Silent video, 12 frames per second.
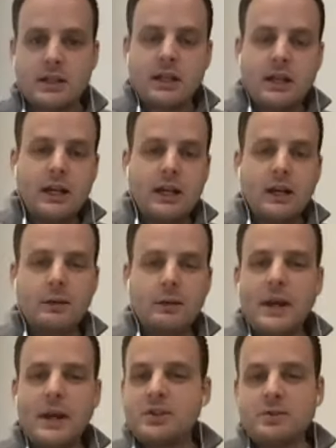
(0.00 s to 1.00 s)
yep. um,
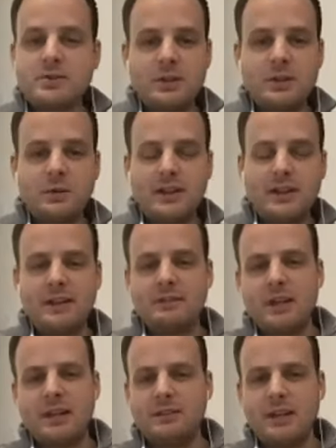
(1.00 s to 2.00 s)
way too soon, and they
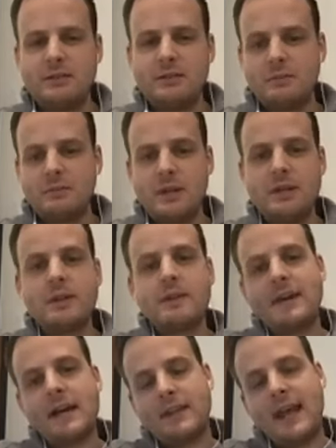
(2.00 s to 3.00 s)
and and even the
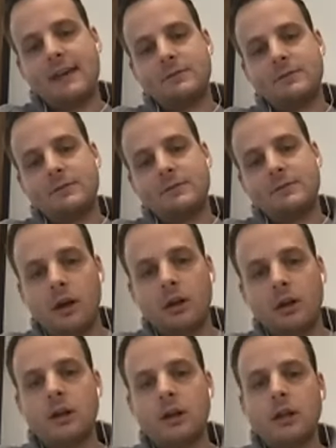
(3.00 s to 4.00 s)
fact they have to at
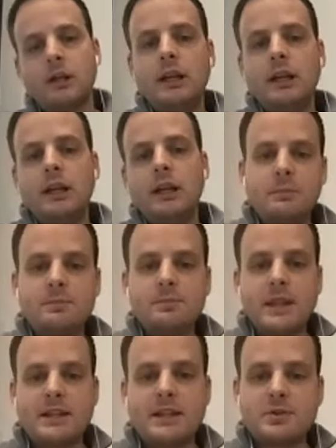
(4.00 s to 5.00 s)
all.
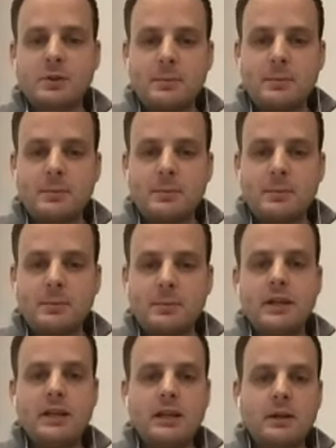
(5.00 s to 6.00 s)
Um, that sort of bothers
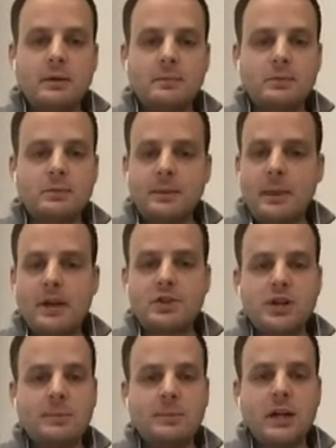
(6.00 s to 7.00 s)
me. Um, really
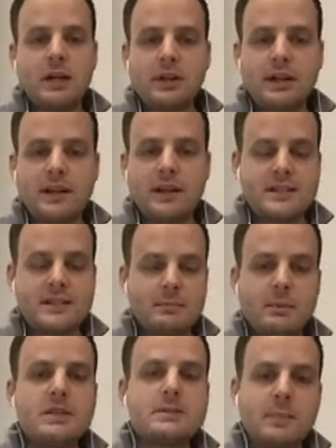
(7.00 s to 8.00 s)
passionate about kind of the
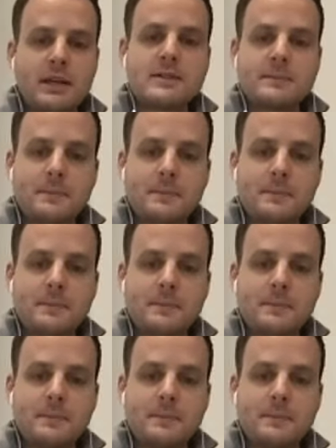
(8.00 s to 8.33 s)
SMB space.